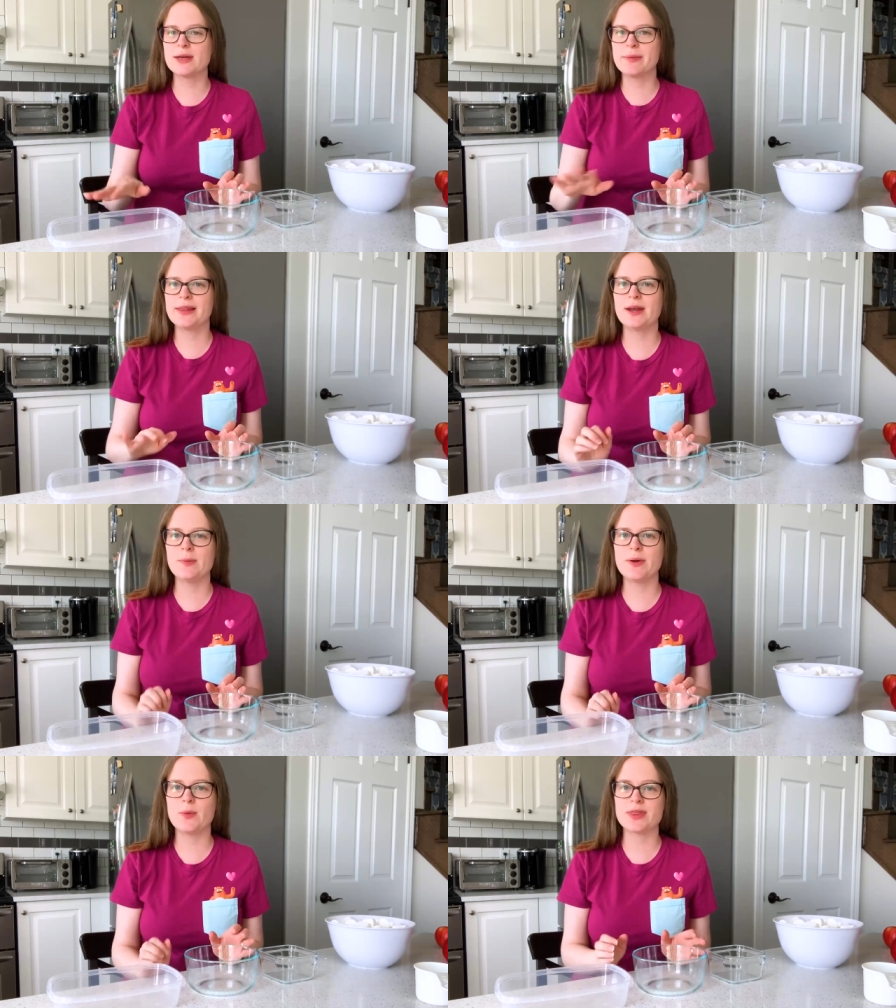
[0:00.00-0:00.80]
a little
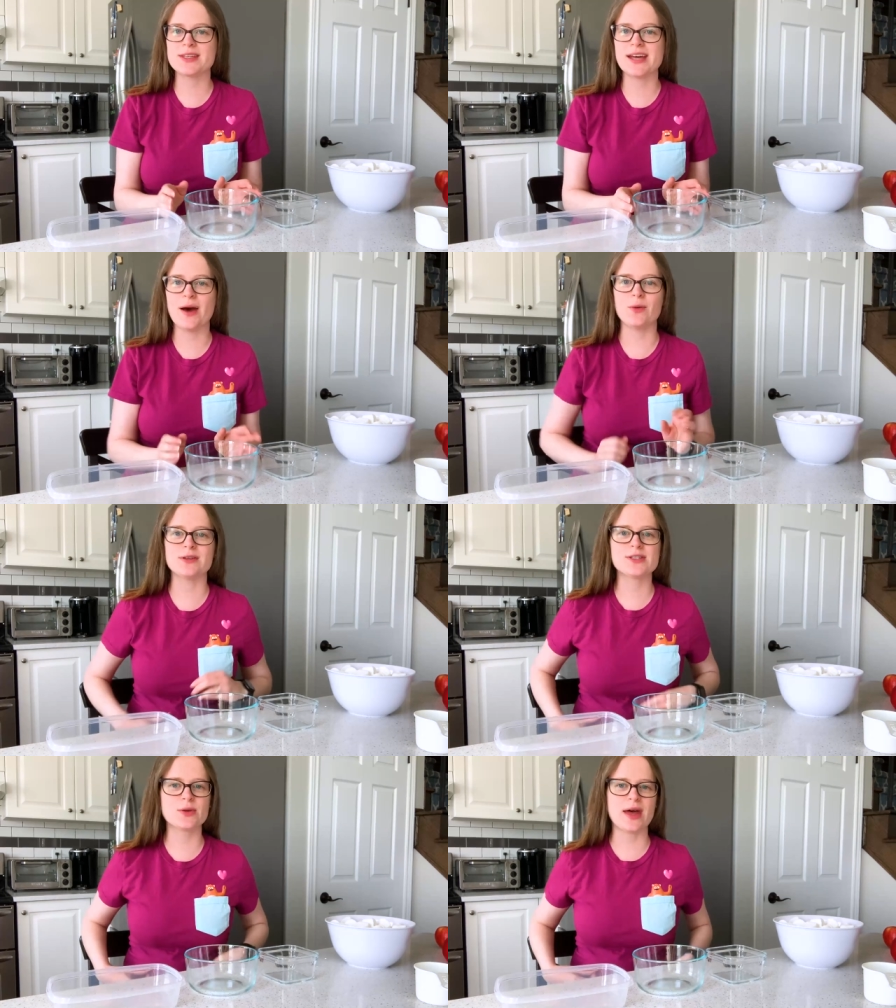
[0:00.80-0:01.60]
bit with a towel
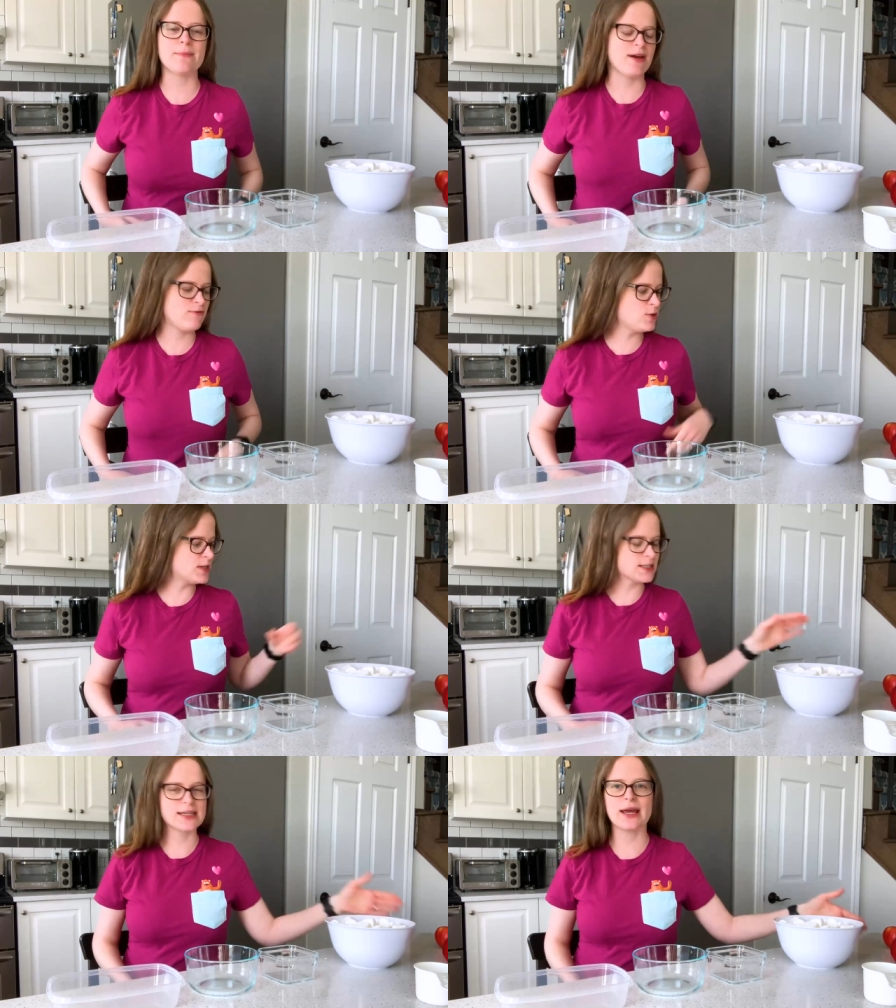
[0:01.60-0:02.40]
so that my food
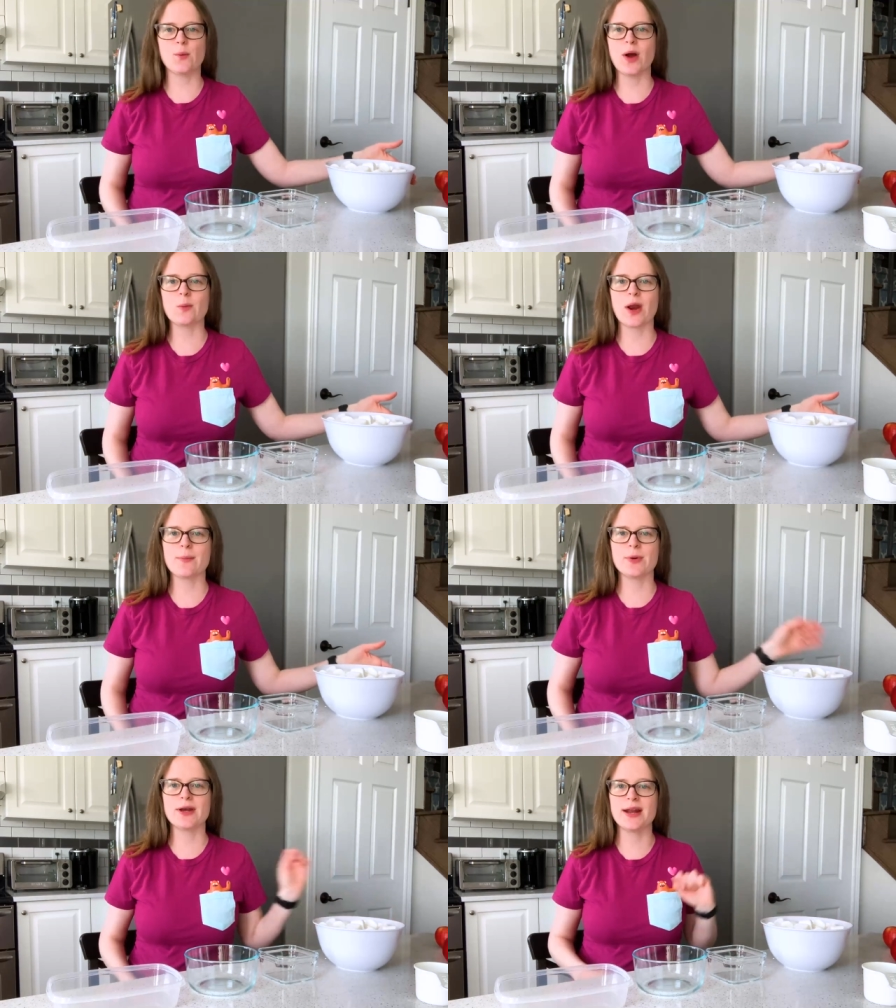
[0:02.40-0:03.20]
doesn't get wet when I
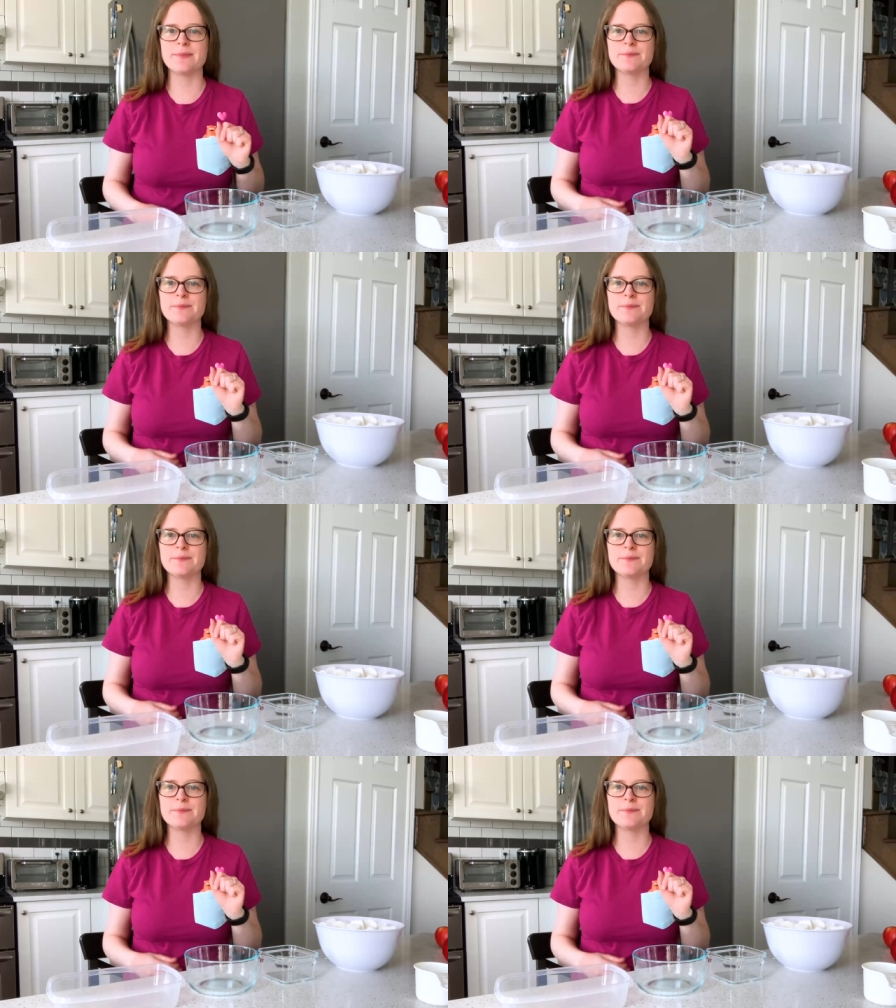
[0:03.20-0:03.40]
put it in.